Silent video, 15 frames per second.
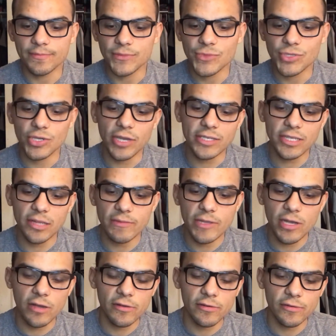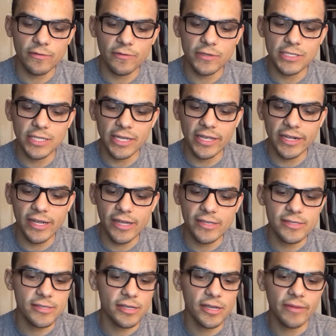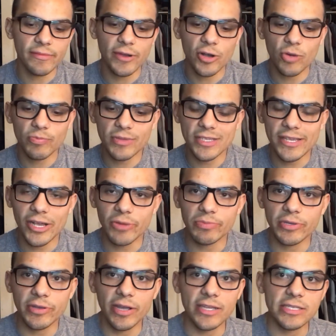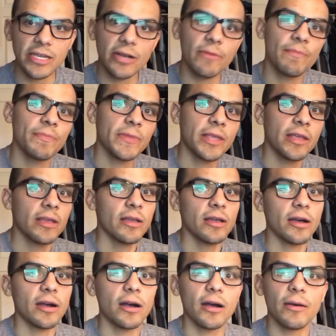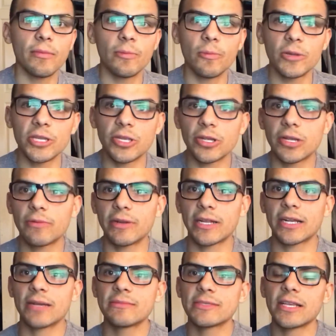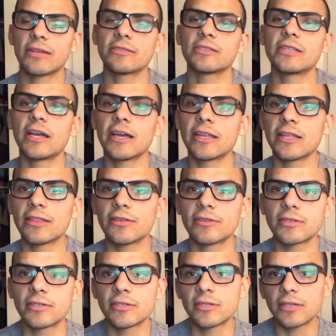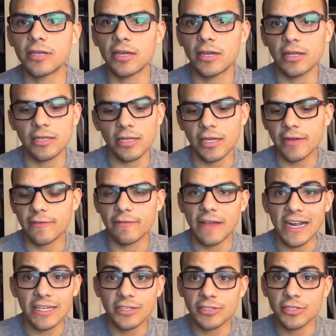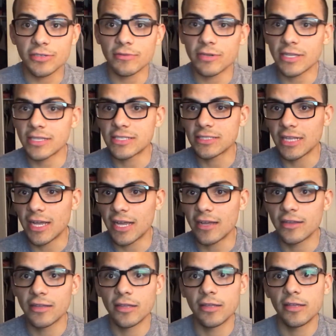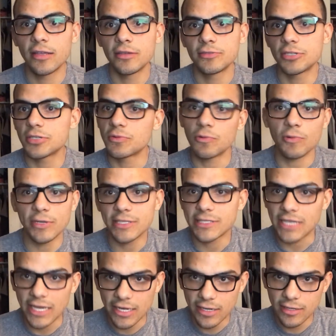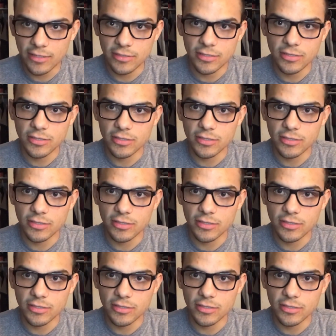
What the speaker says: So that's gonna be all for today, guys. I hope this helped you guys out. When it comes down to dieting, there's a lot of factors to it. It's not just one-sided.